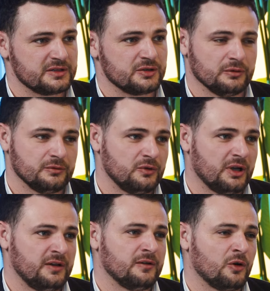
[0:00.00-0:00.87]
So you
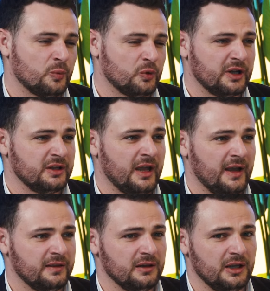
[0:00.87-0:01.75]
can incorporate
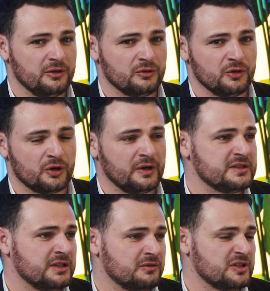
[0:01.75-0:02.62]
that into your
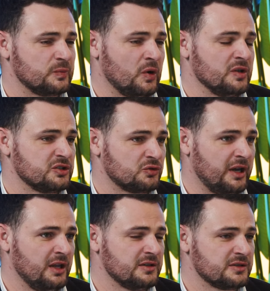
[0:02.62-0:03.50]
incident response
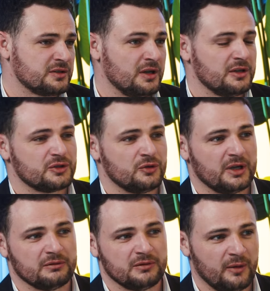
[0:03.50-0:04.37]
trainings. So you
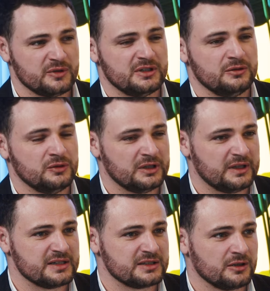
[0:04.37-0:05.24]
can, I would say, do the
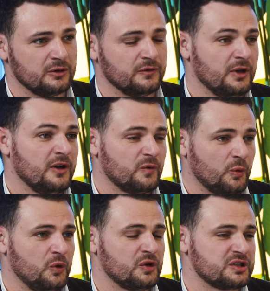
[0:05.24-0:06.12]
testing of
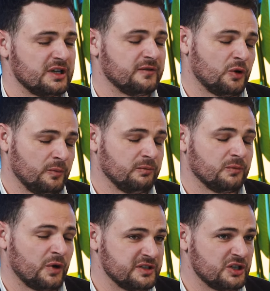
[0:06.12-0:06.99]
from
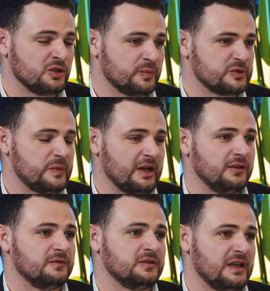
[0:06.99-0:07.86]
organizational
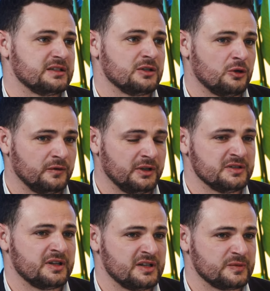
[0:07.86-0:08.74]
perspective, testing of the
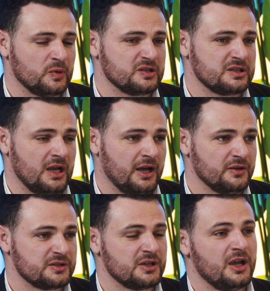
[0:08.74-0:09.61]
incident response
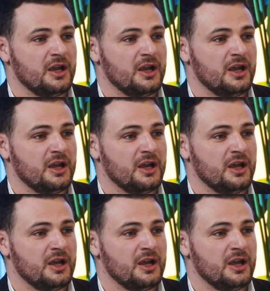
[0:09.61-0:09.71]
scenarios.